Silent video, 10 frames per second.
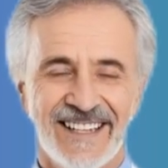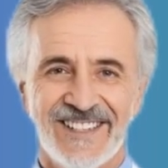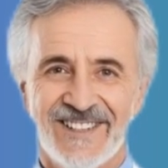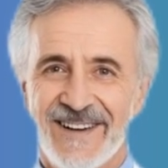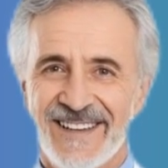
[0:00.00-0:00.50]

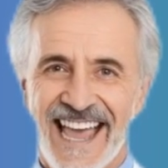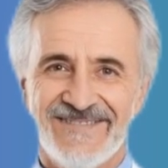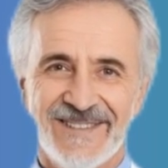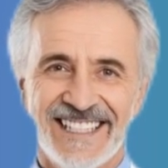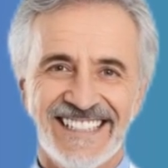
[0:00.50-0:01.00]
You don't have
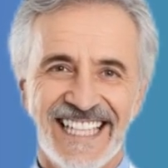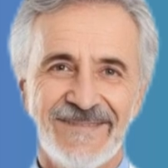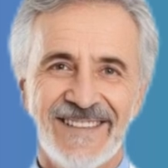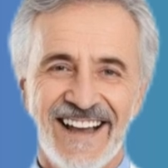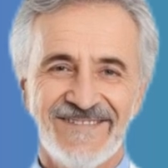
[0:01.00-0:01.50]
to eat
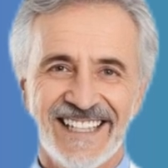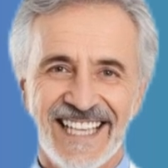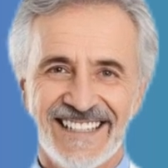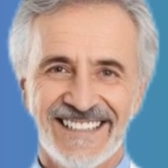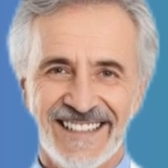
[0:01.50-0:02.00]
salmon every
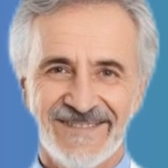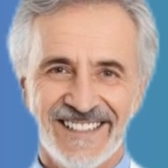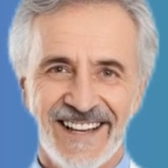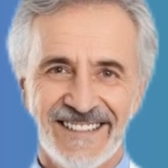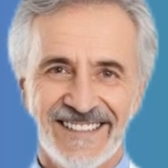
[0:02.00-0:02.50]
day to see
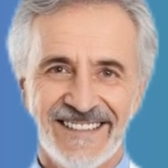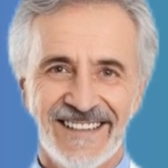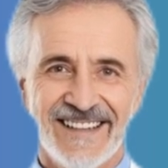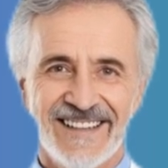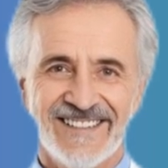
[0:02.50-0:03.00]
results.
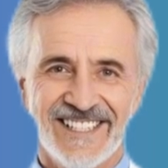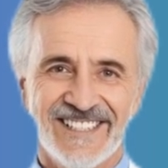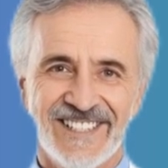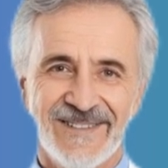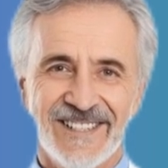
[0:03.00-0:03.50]

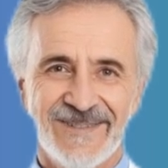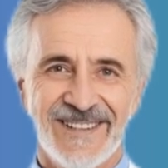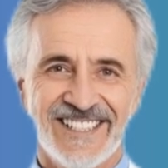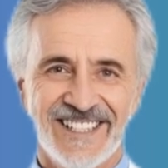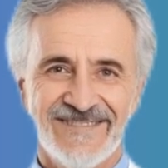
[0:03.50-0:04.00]
Just 2 to
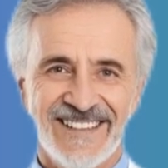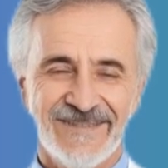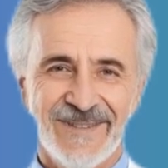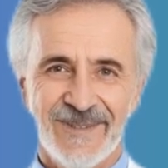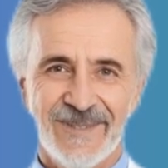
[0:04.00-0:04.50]
3
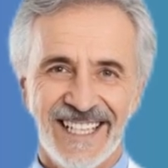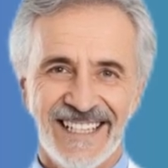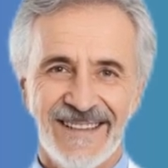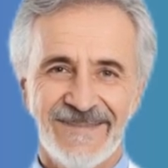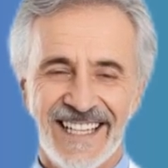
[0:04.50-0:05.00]
servings per
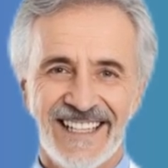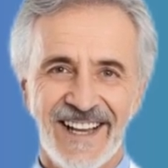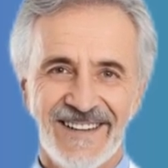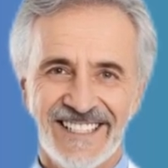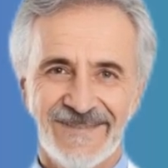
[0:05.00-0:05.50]
week can make a
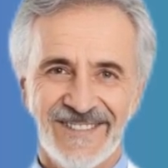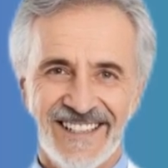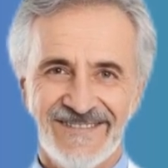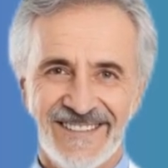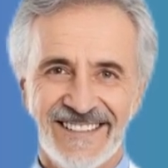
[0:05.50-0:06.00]
noticeable
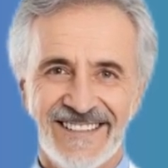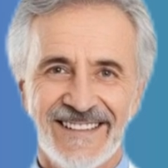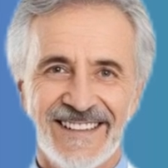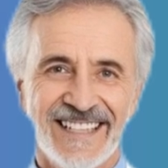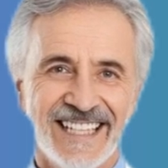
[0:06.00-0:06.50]
difference.
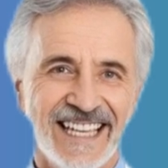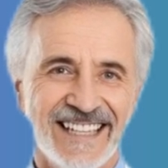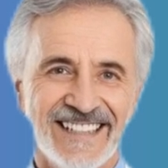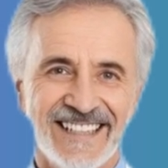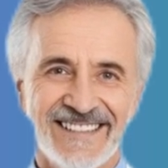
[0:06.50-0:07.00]
Need
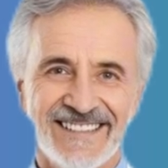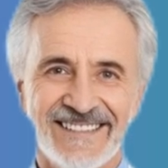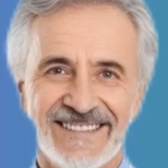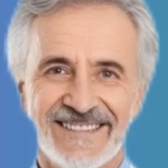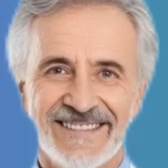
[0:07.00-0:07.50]
ideas?
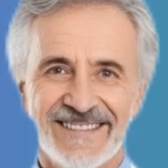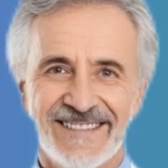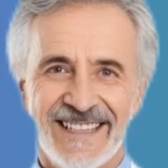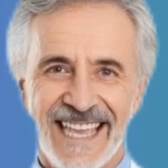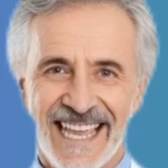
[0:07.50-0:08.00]

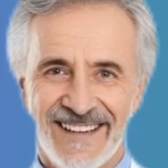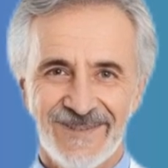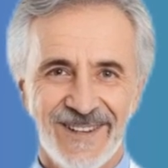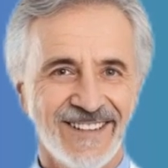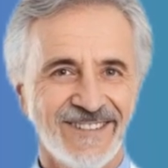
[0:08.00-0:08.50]
Add
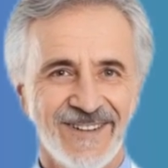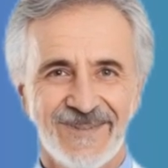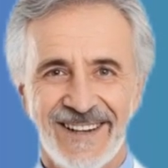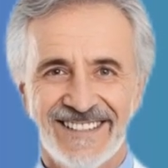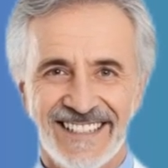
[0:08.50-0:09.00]
grilled or
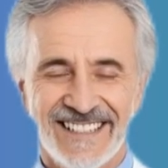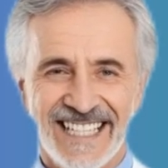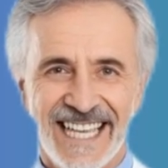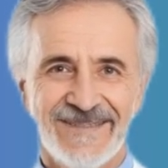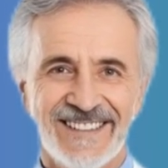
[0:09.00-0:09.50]
roasted
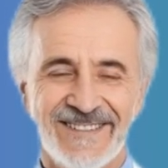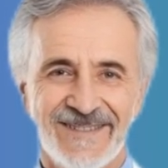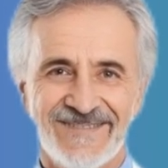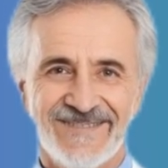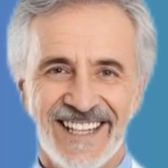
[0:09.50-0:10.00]
salmon
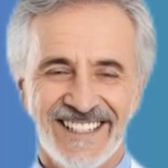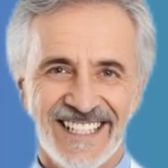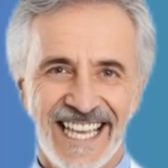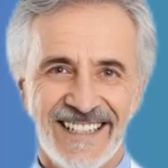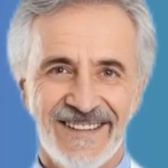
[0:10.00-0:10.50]
to a fresh
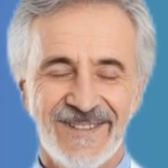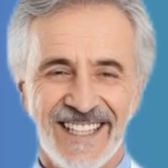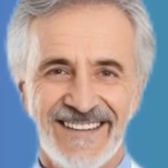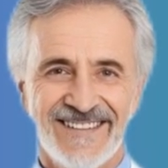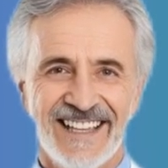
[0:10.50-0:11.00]
salad with
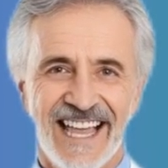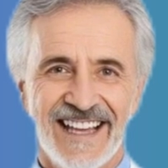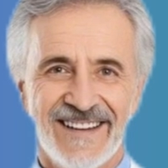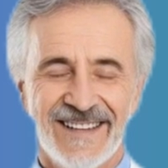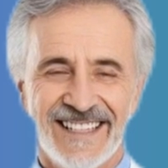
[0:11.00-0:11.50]

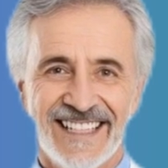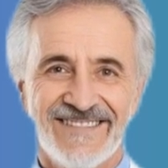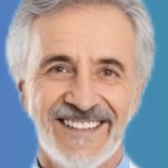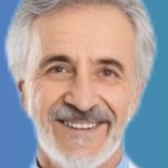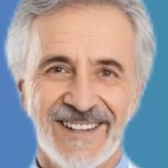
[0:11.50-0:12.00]
avocado and
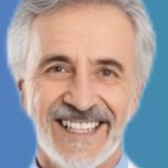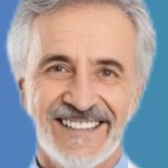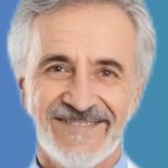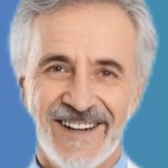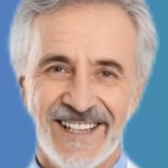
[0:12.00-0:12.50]
leafy
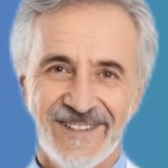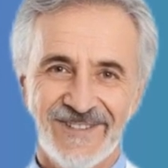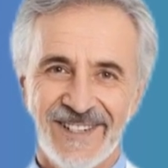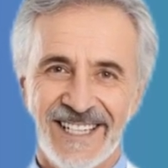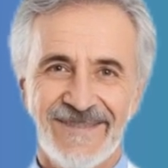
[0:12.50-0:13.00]
greens for a
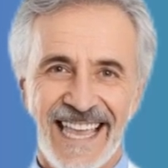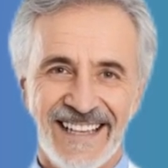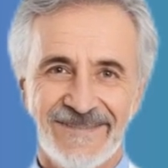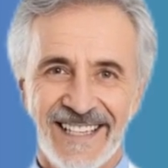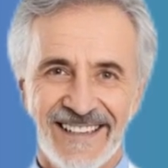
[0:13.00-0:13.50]

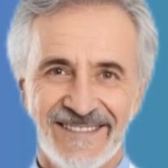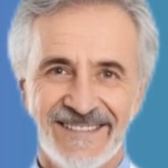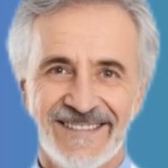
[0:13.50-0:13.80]
nutrient-packed meal.